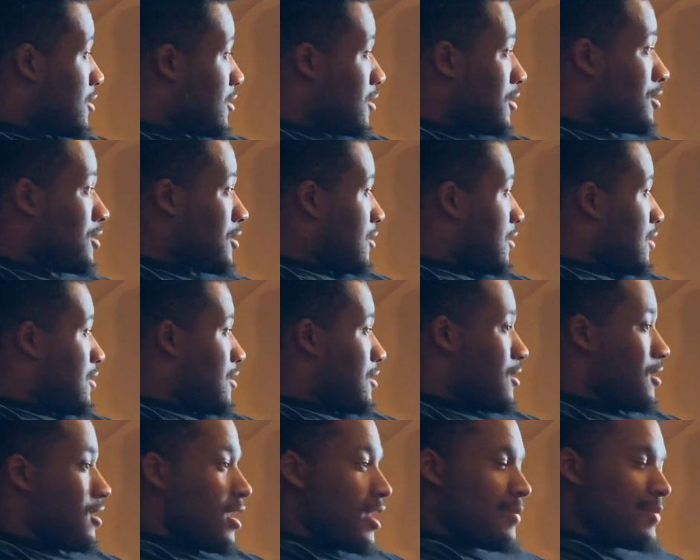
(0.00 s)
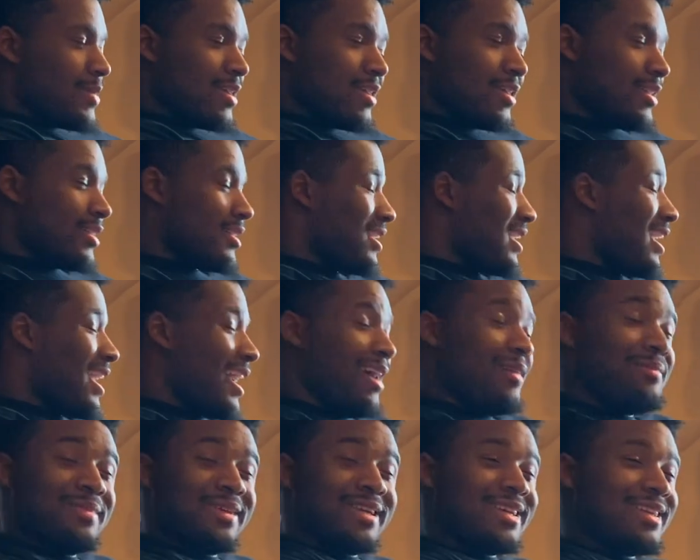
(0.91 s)
or predicted the impact
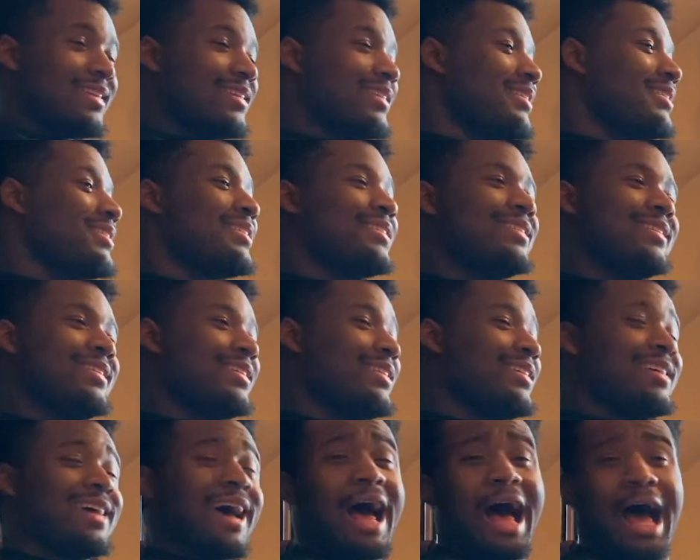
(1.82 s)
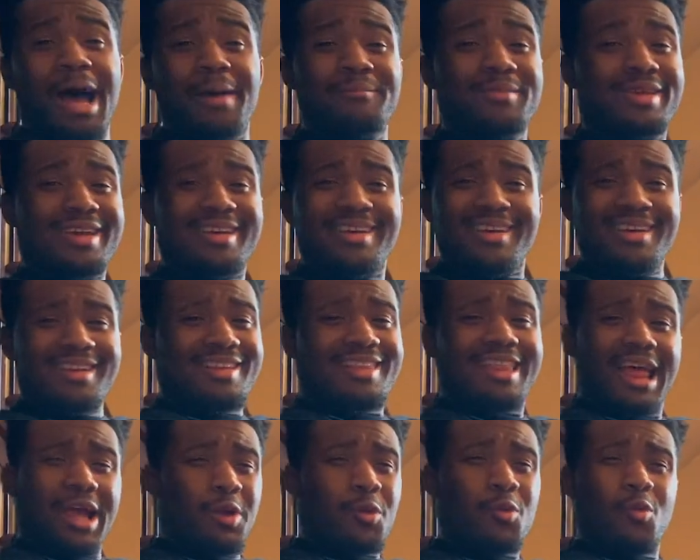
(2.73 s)
and extent of this pandemic.
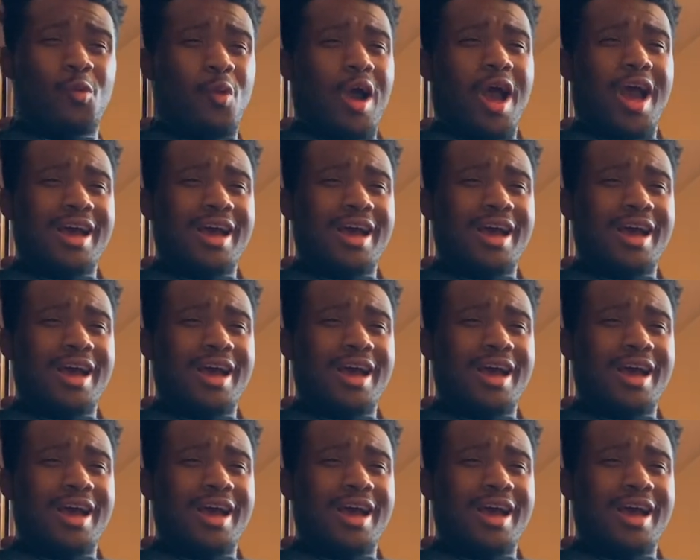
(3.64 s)
Ladies and